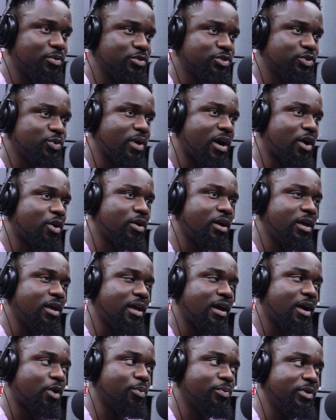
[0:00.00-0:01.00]
So
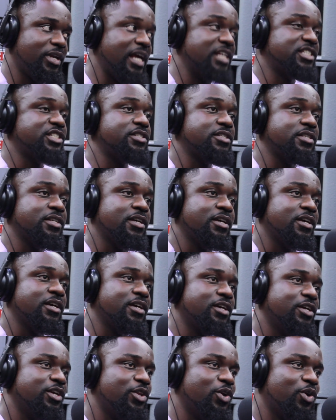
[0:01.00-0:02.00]
it accommodates,
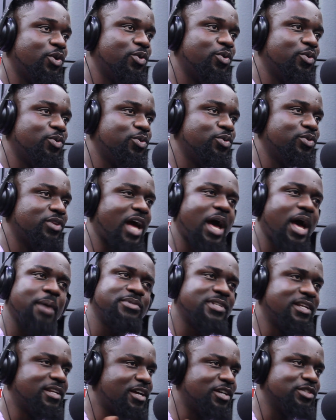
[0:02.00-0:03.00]
the
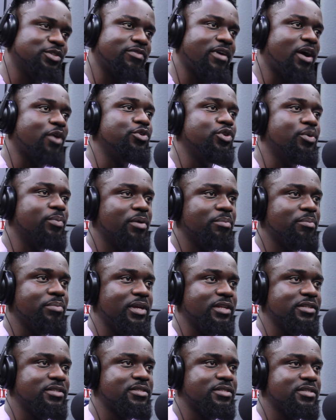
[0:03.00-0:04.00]
ups and downs of how human
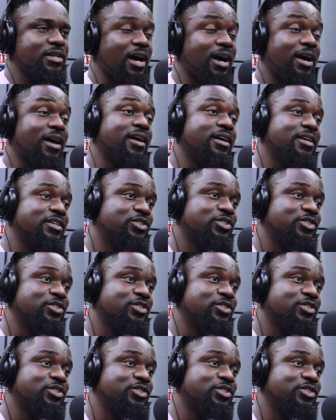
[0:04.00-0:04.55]
beings are.